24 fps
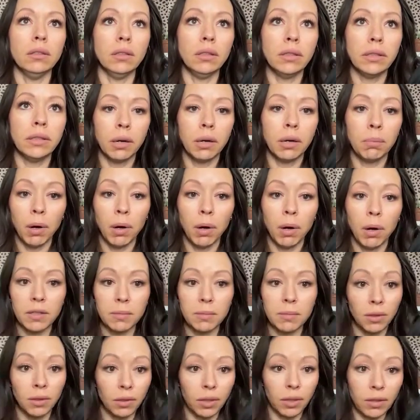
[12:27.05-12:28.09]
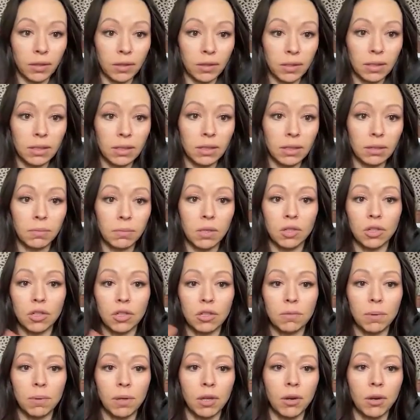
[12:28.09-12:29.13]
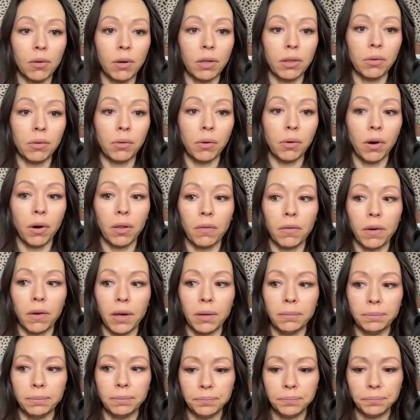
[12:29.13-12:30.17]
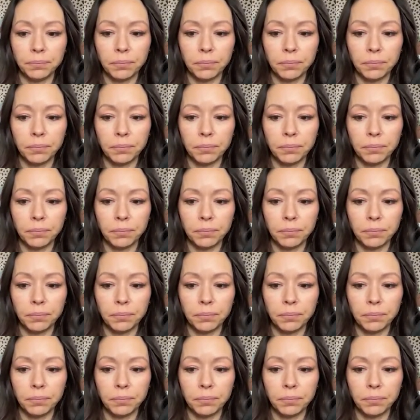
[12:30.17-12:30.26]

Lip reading: yeah, Polly's been learning the systems and she's been going through all of it.